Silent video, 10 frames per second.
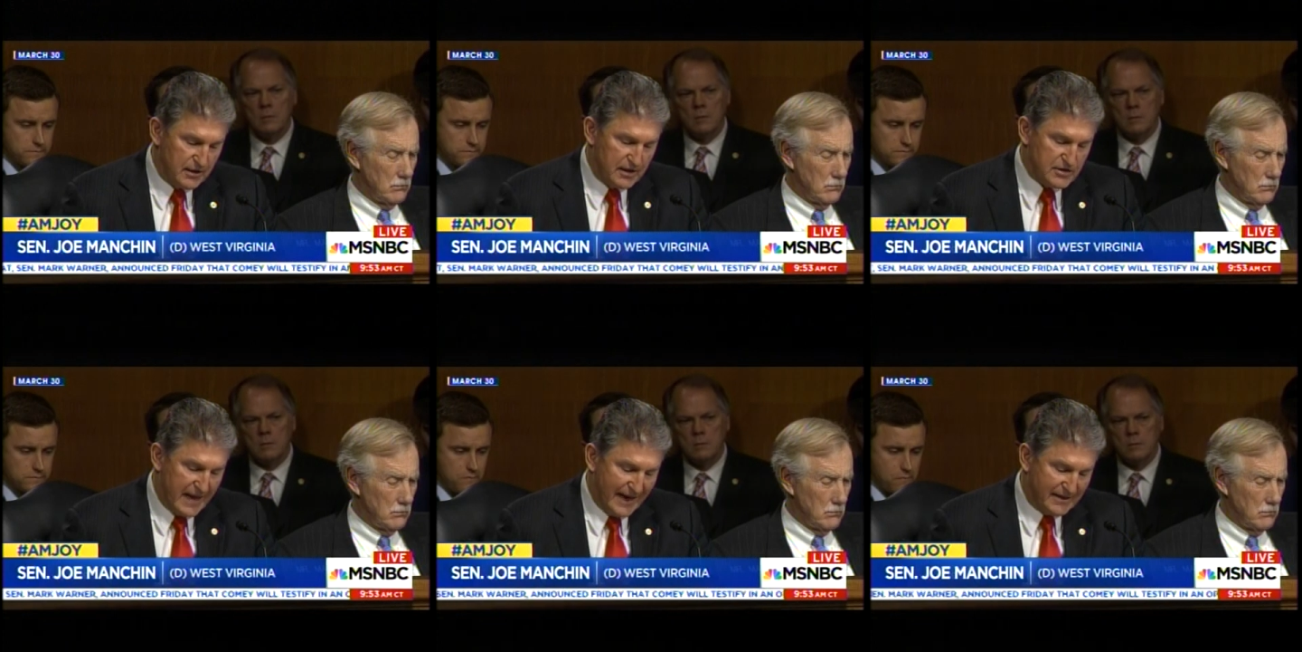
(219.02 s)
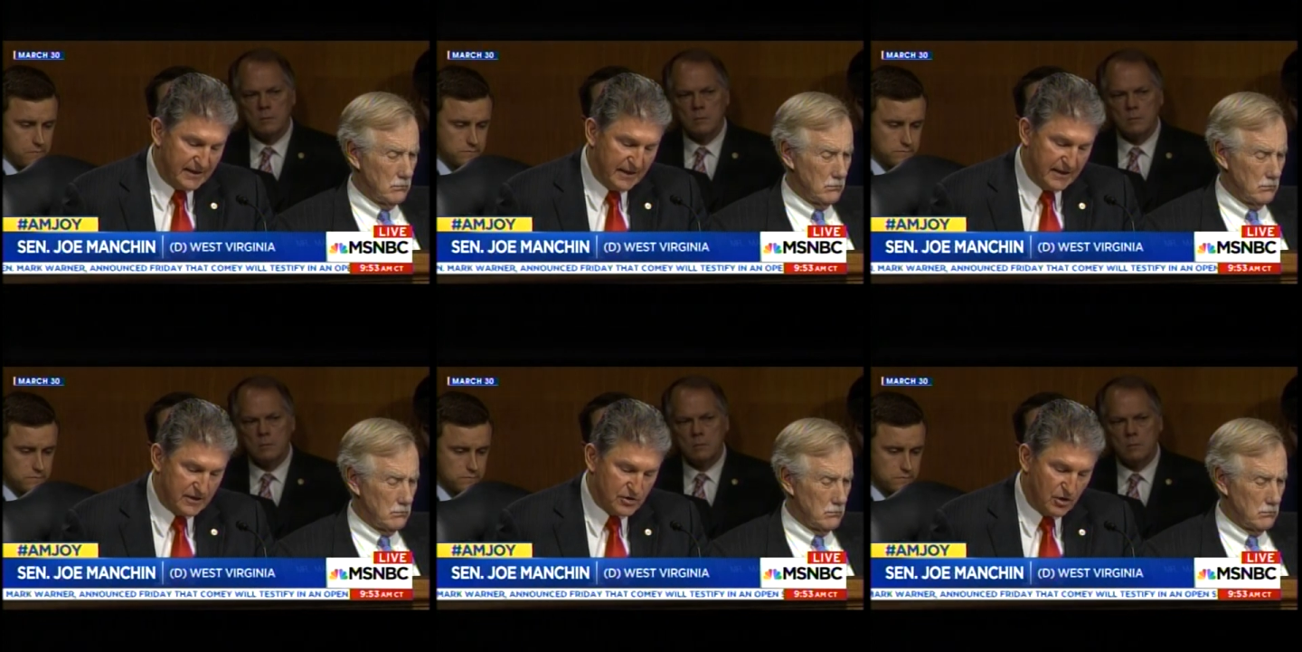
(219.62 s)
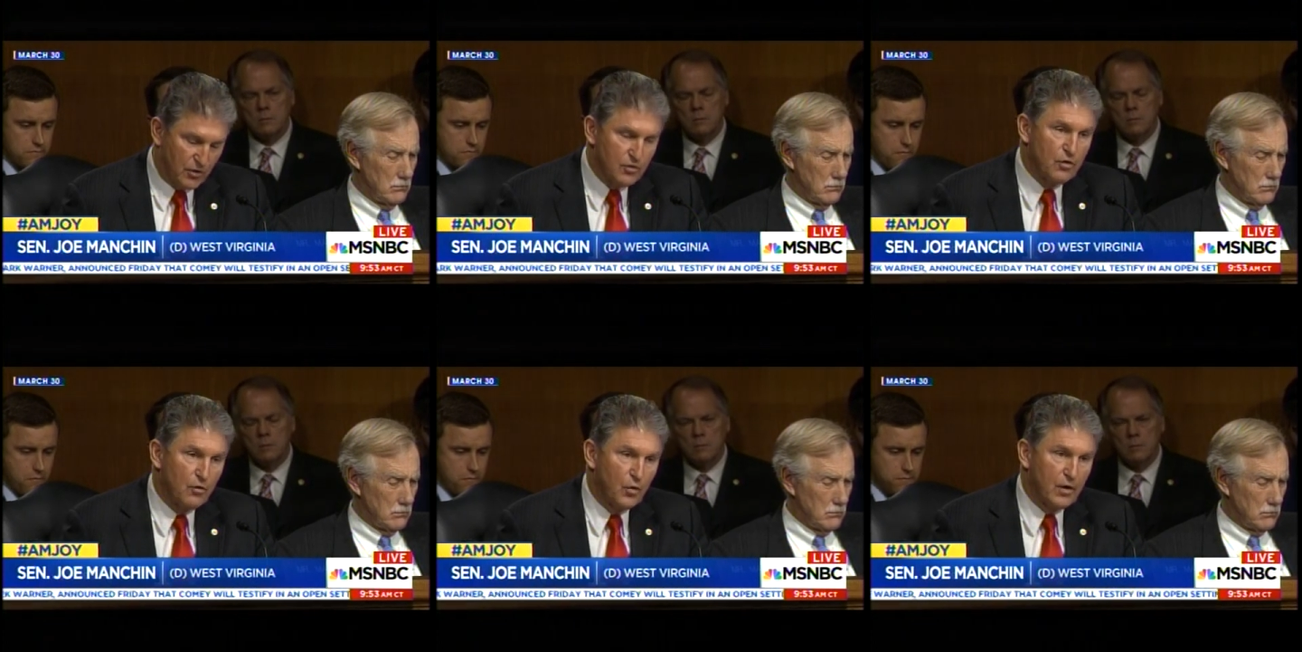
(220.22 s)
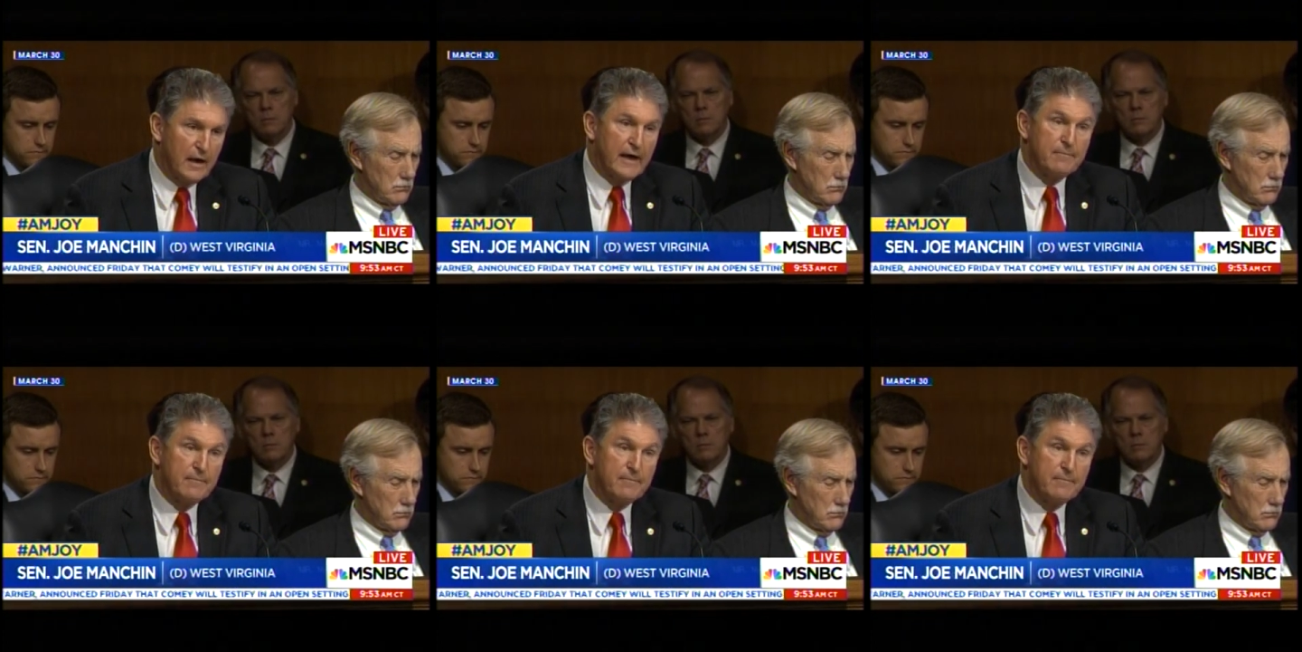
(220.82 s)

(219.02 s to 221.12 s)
Speaker 1: that is acting in its own warlike